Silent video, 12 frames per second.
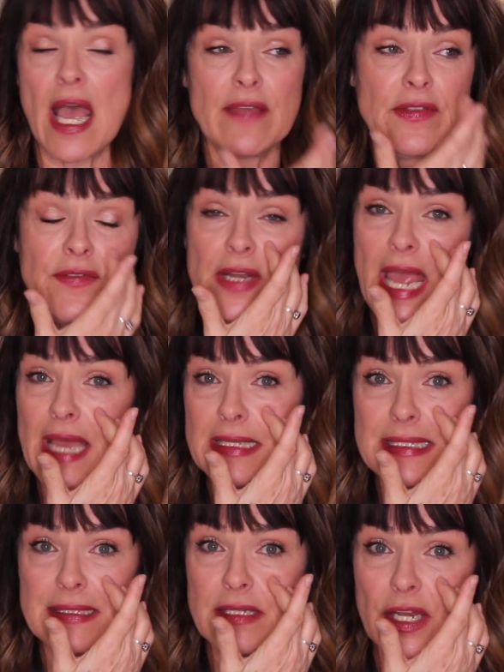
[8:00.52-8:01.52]
I've even
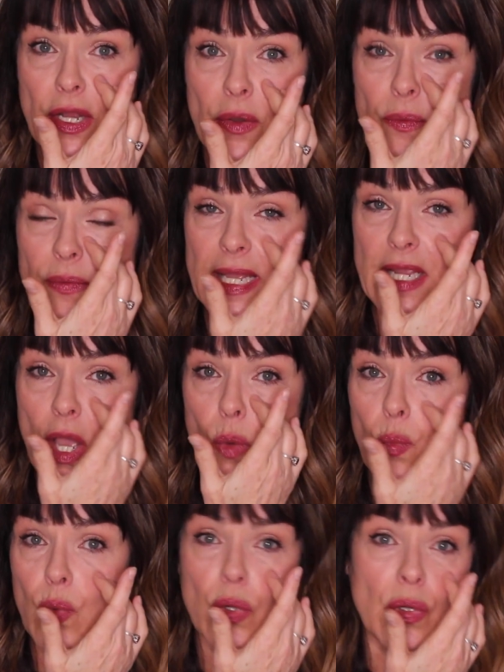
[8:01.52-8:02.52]
had you know, like a
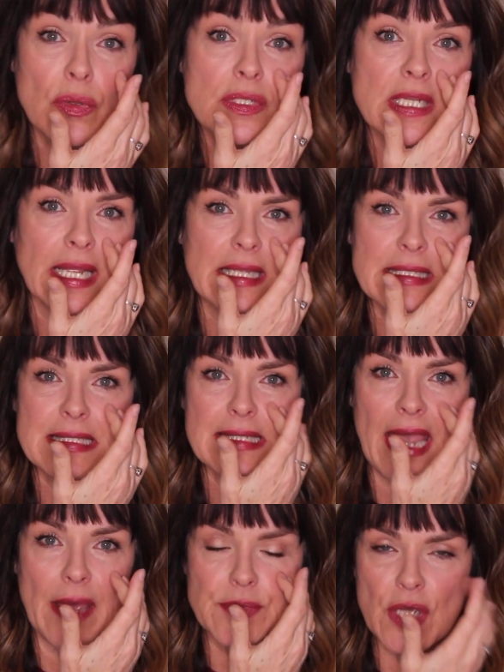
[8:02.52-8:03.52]
wound, like it
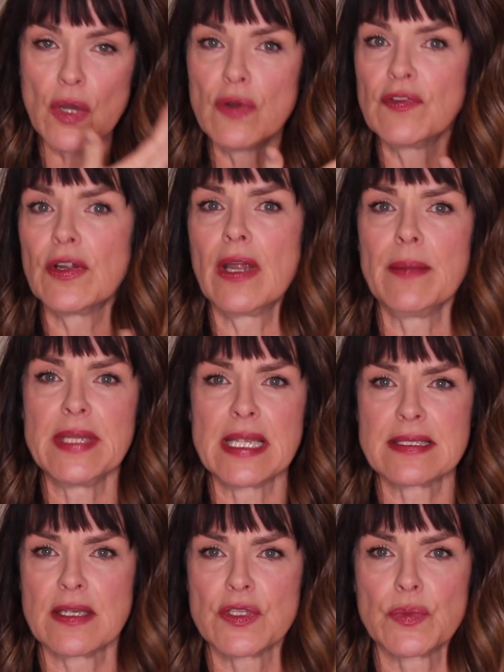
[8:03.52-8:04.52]
scabs over. I mean,
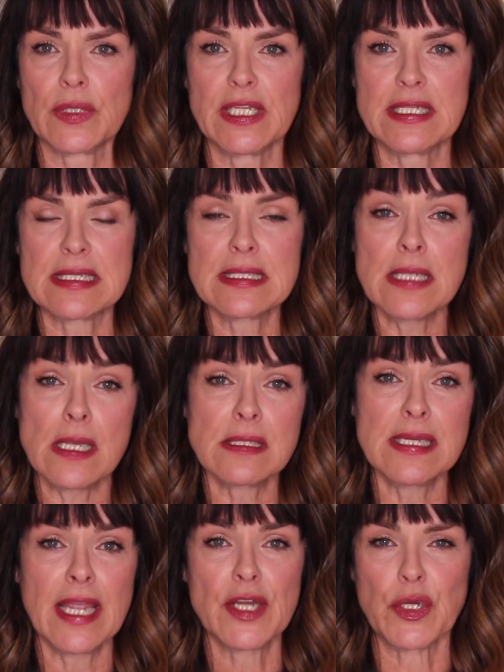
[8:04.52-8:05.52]
that sounds really
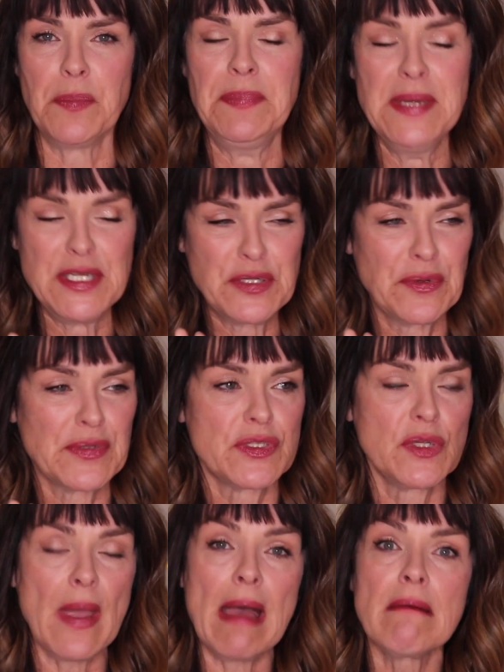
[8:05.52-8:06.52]
disgusting. I don't mean to
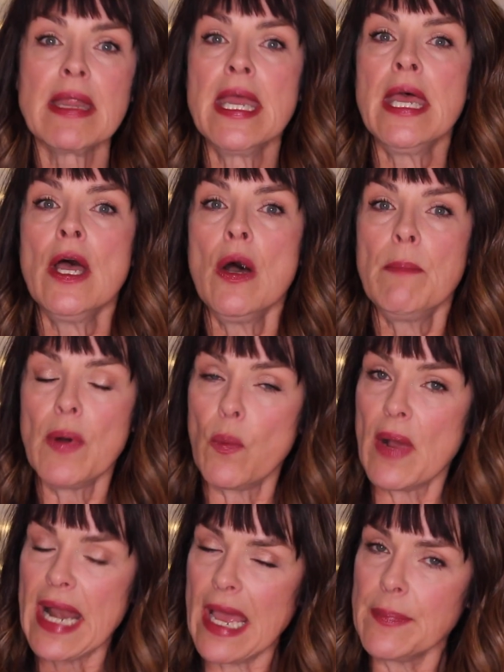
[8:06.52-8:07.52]
gross you out. But
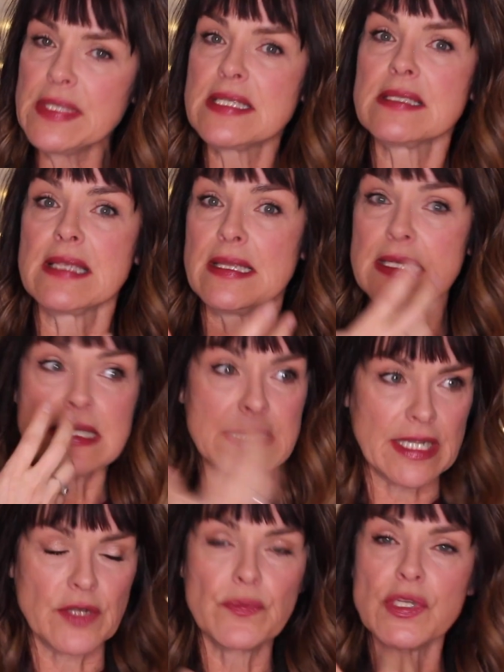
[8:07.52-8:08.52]
what happens is then the
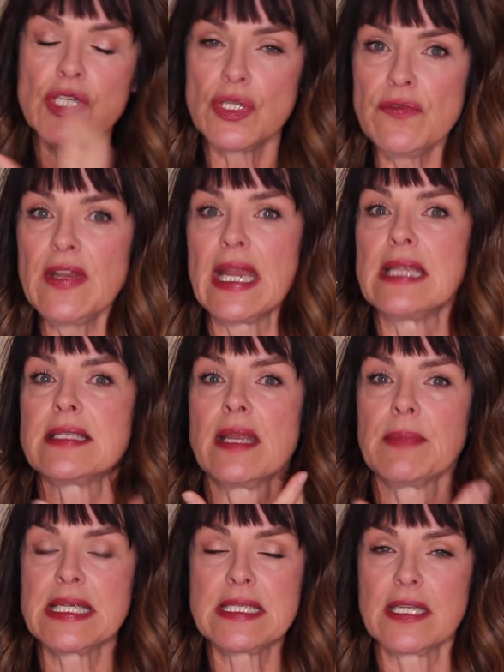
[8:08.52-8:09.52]
skin rejuvenates
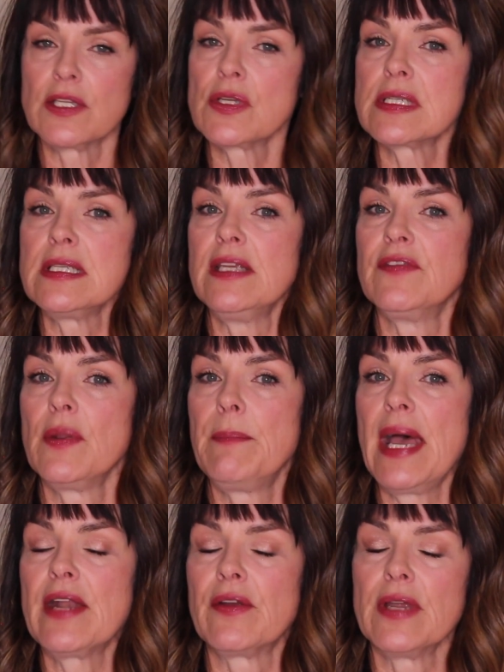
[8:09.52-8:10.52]
and my skin looks even
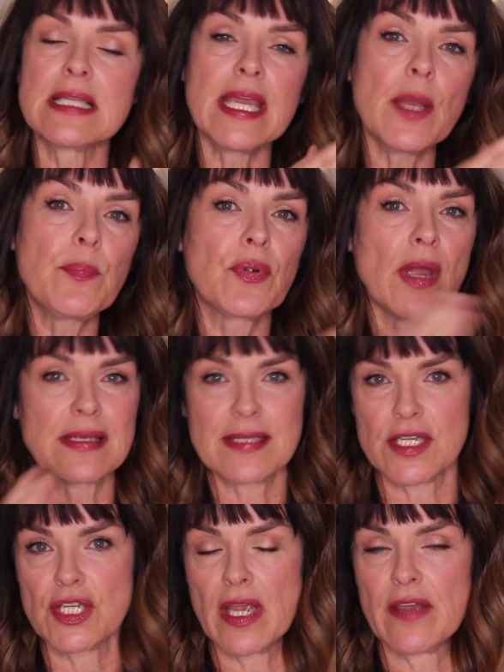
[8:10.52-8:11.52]
better. It's like a
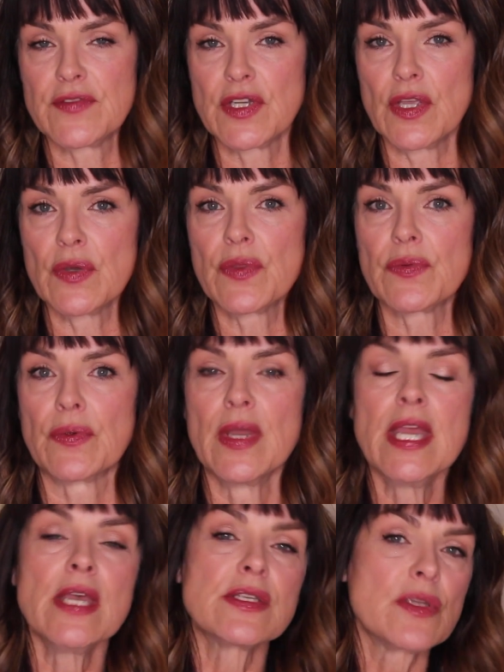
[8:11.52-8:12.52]
process you have to go through.
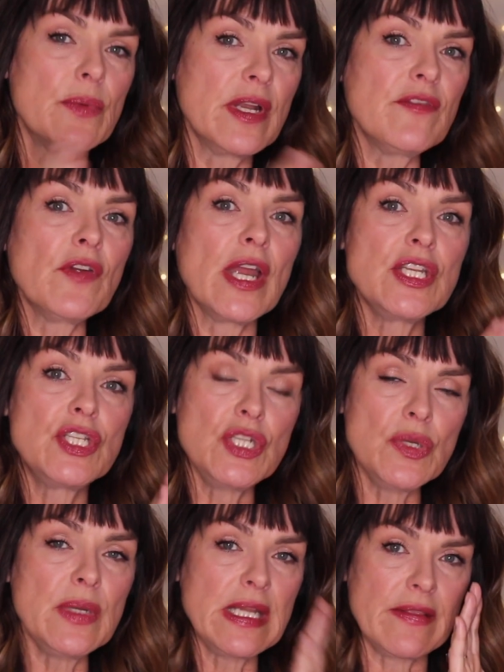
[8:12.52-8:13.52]
So, whenever I
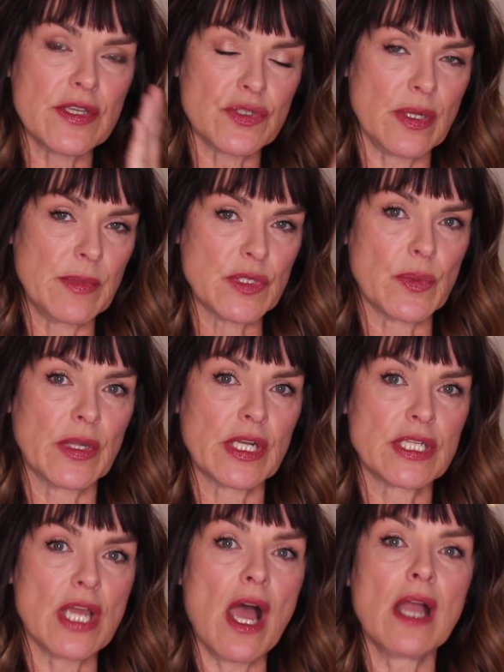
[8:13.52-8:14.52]
do any of these treatments we're going
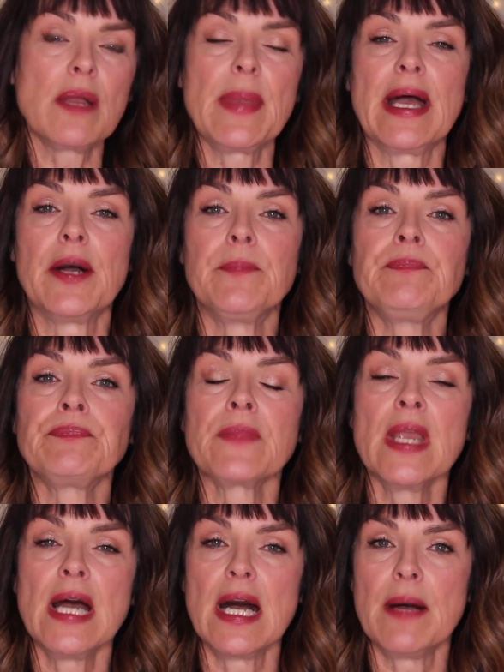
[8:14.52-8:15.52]
to talk about,
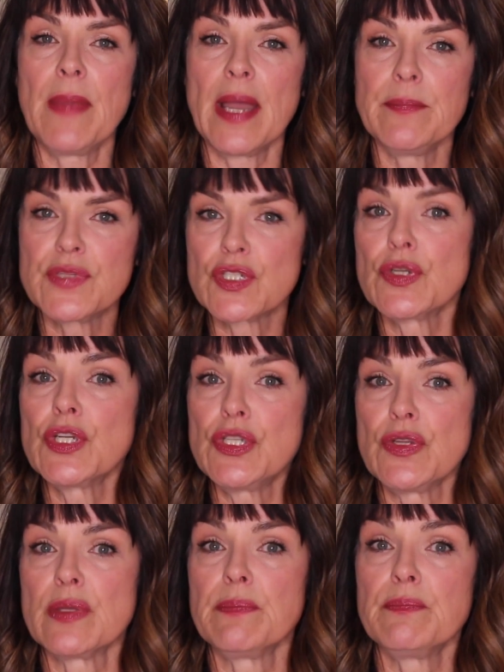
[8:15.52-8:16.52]
um, I'm sure to
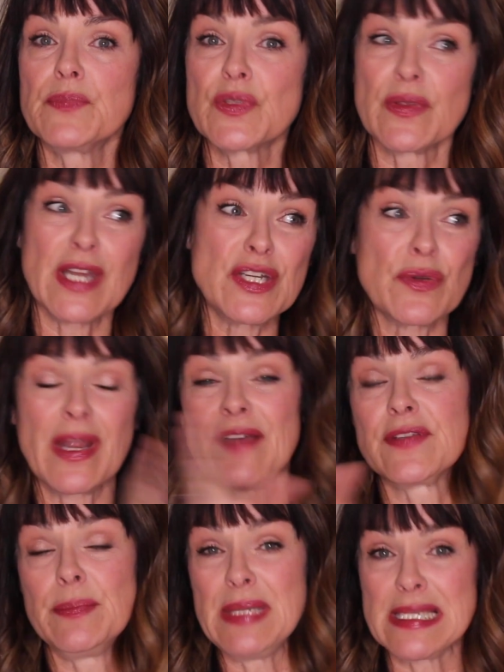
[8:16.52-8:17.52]
do them so that I don't
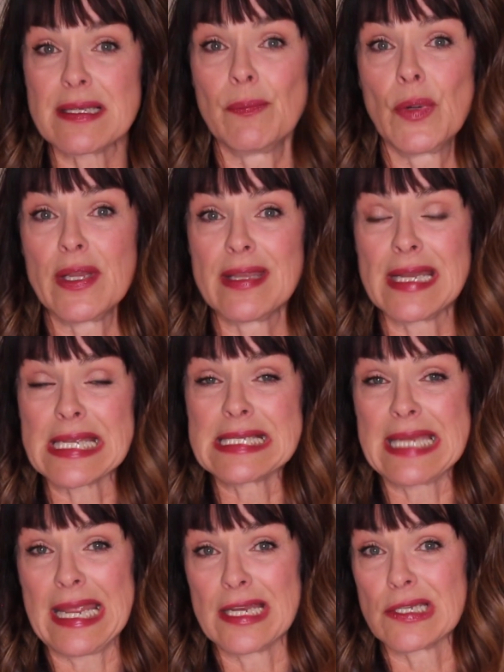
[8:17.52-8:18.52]
have to be somewhere the
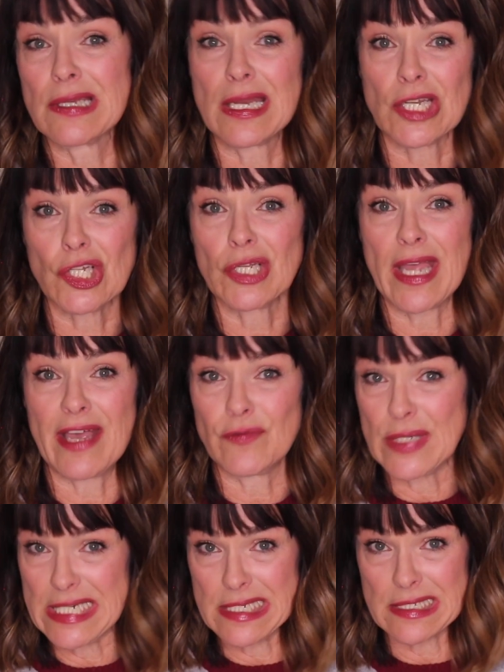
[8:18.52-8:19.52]
next day and, and look
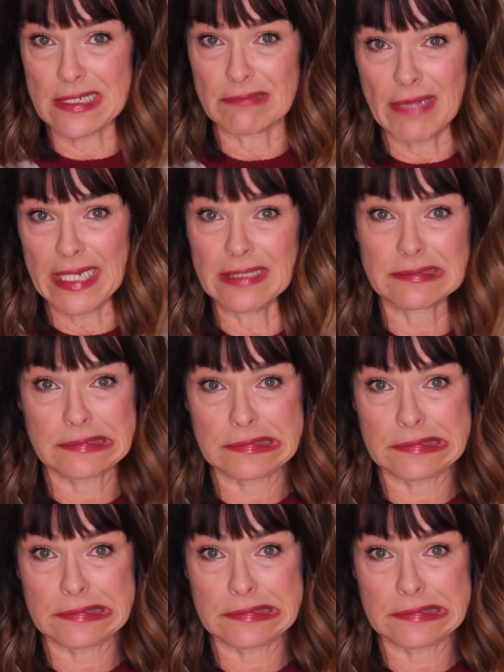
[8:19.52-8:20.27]
halfway decent, right?